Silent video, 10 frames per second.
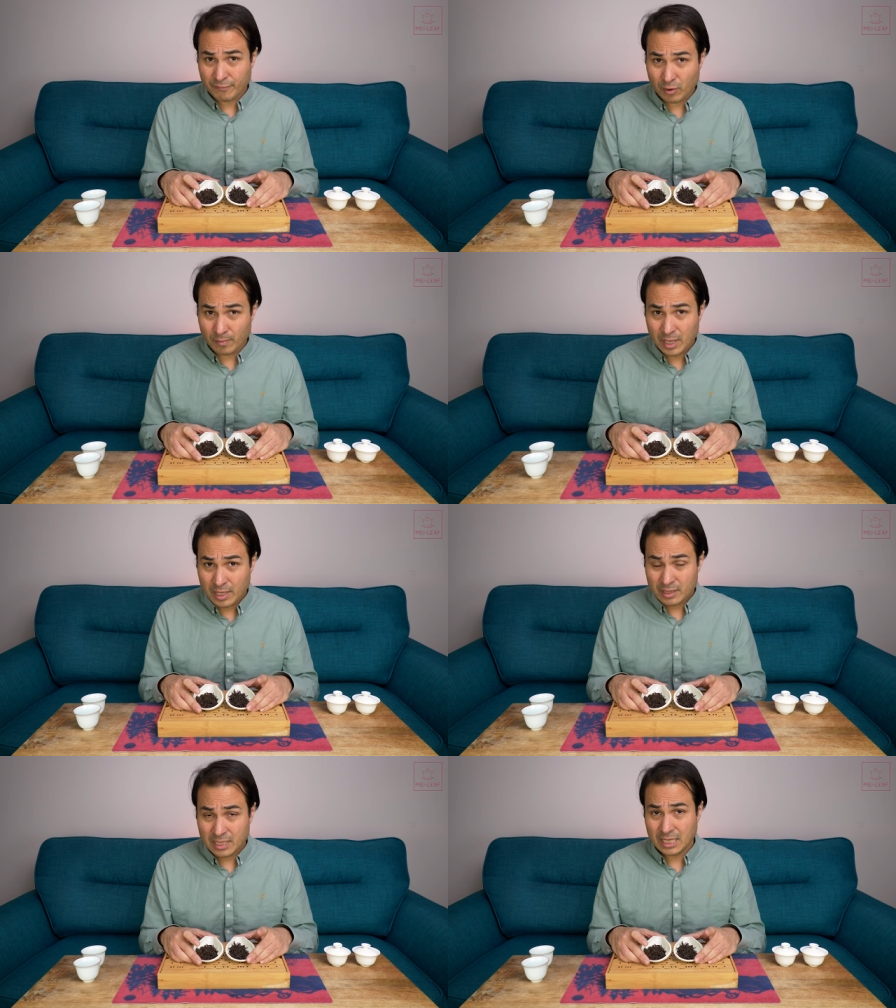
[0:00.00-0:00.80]
from
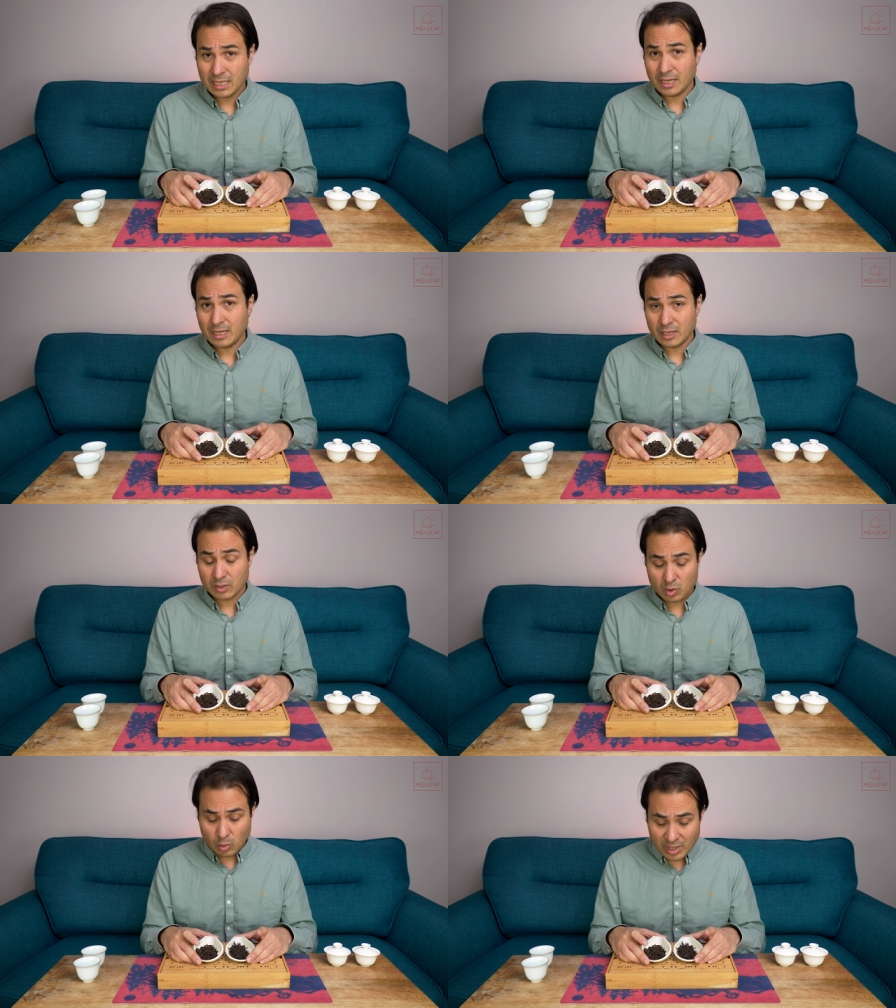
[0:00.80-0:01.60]
the uh,
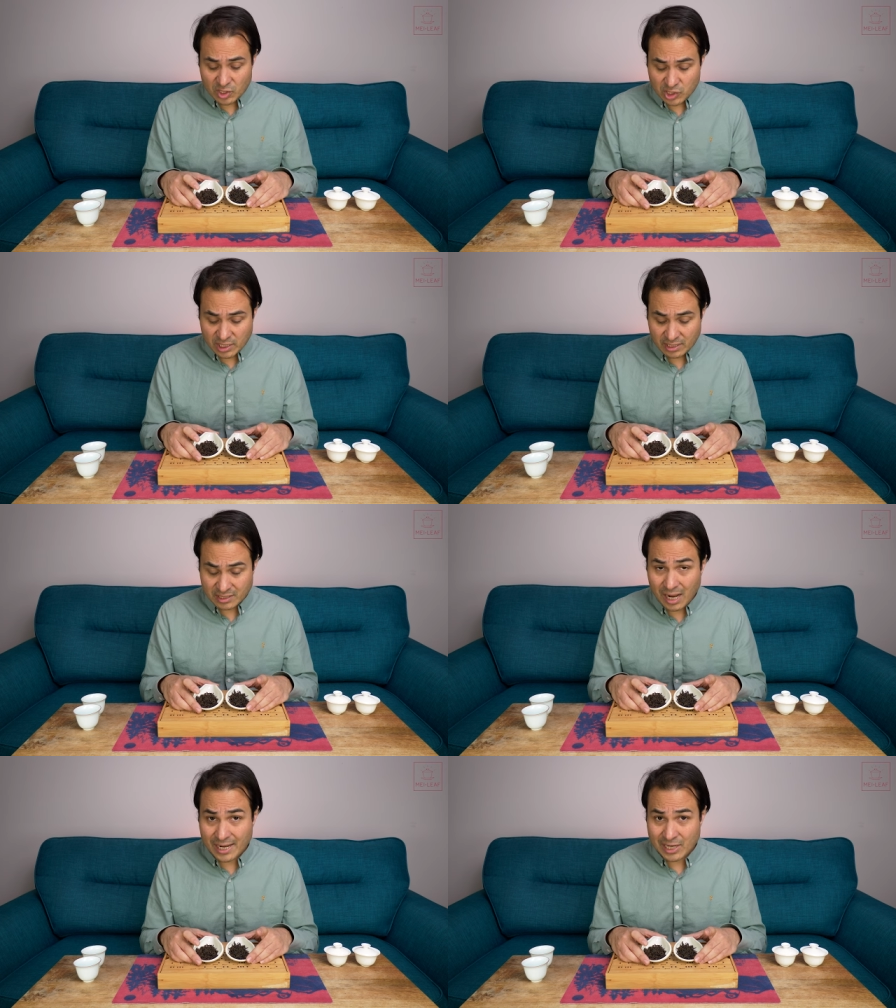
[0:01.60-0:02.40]
Guangxi
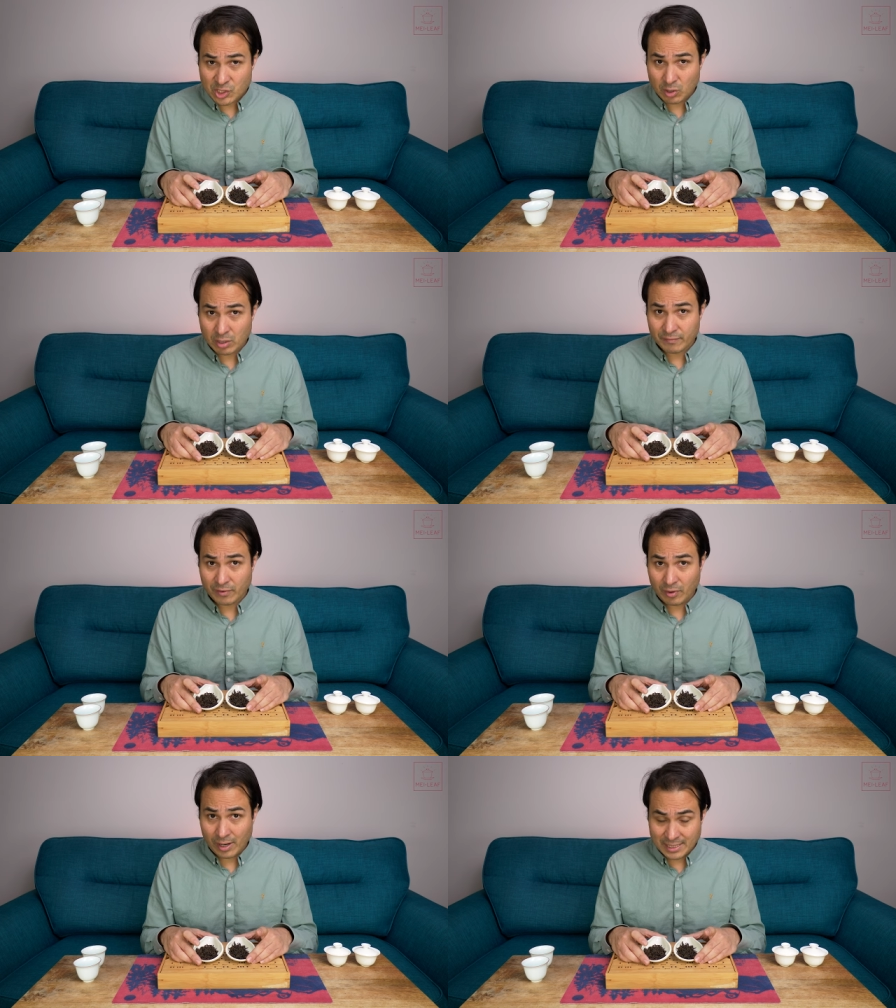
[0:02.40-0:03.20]
Daiyejong
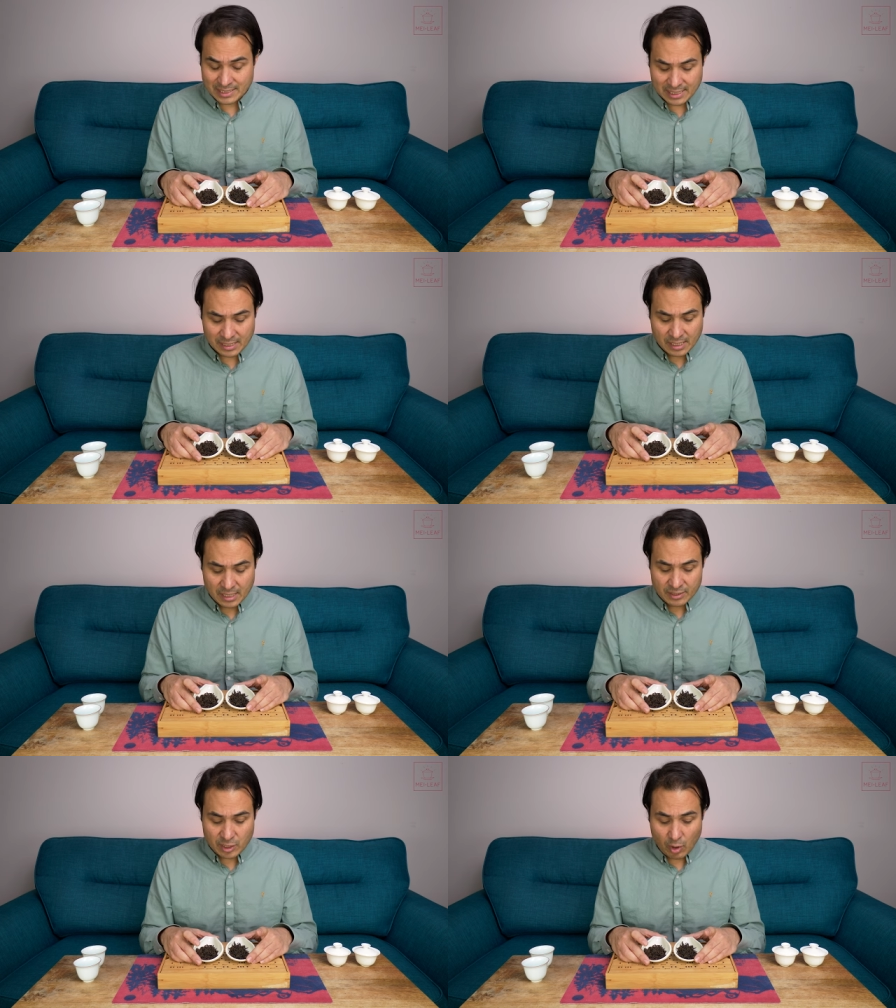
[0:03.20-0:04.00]
variety. The